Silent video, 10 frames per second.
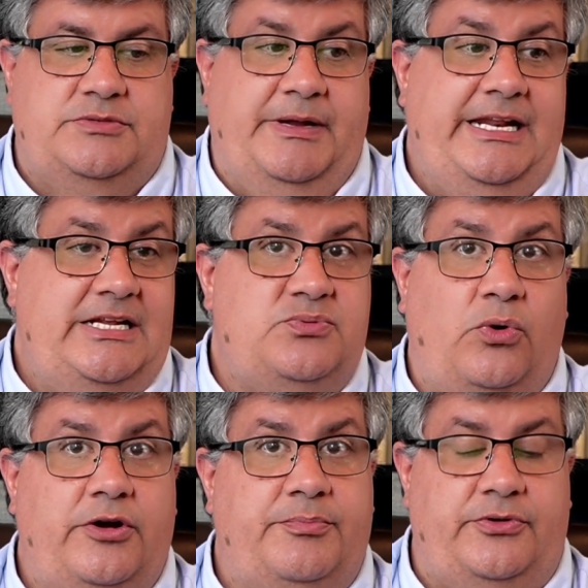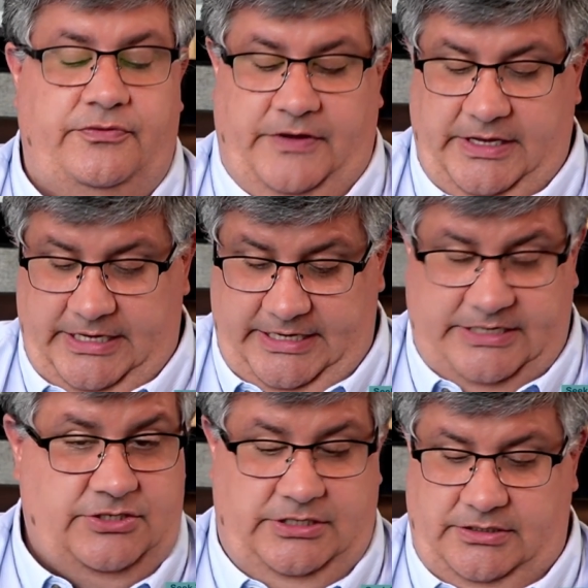But it is waterproof.
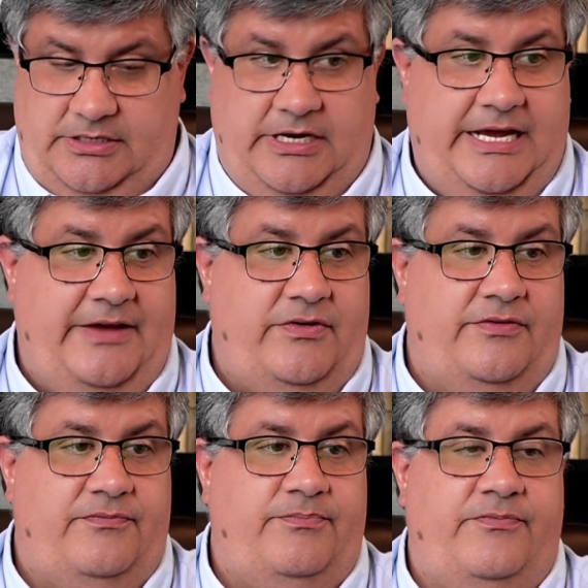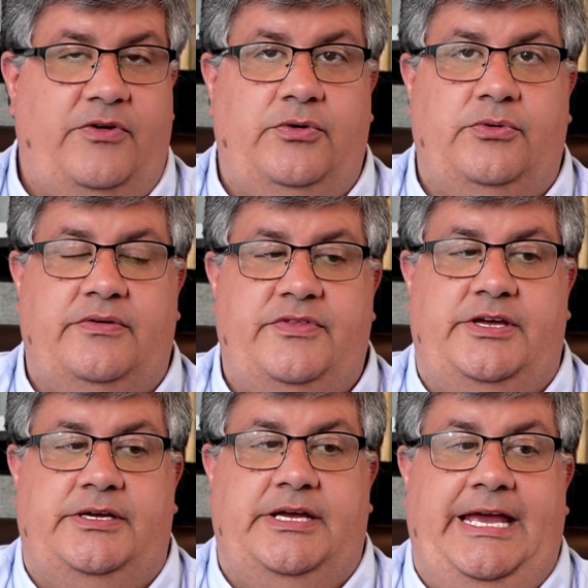Actually, I have a photo of
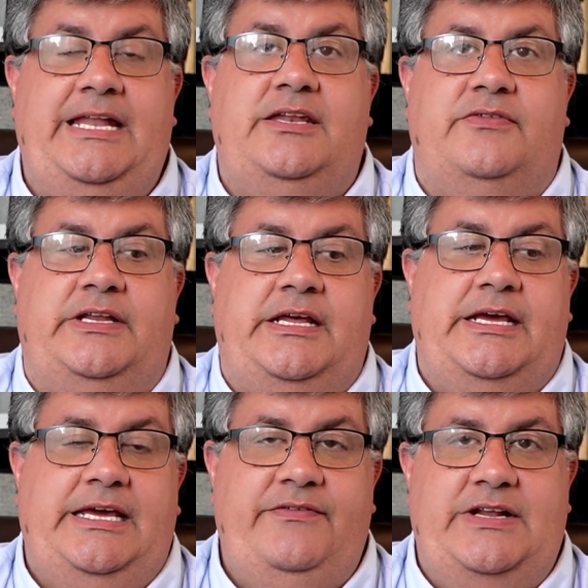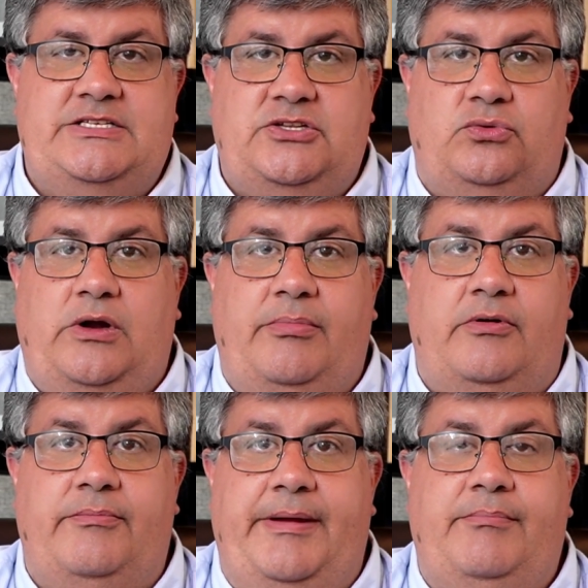the end of it. It even has a little
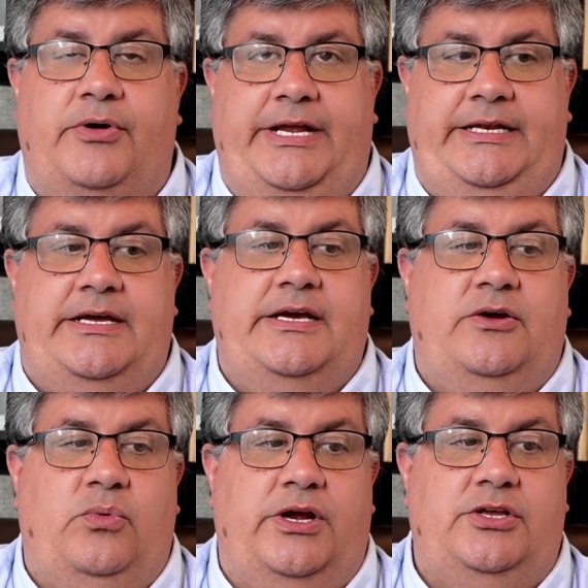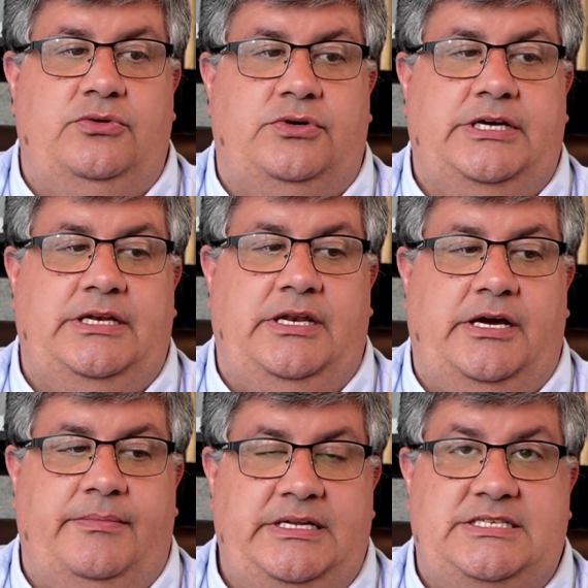rubber membrane where you can,
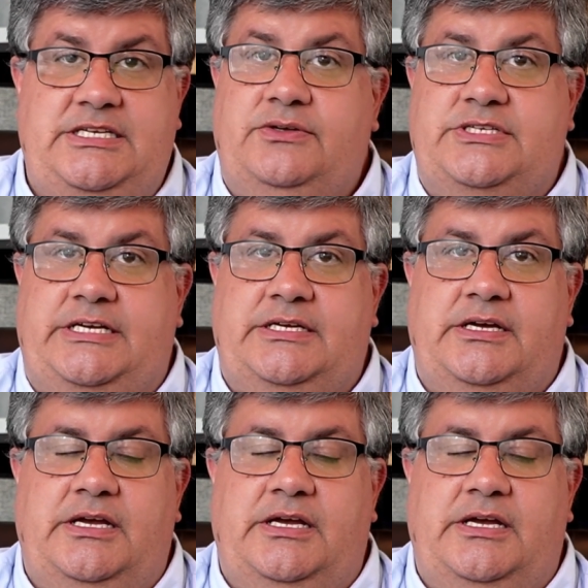it seals it.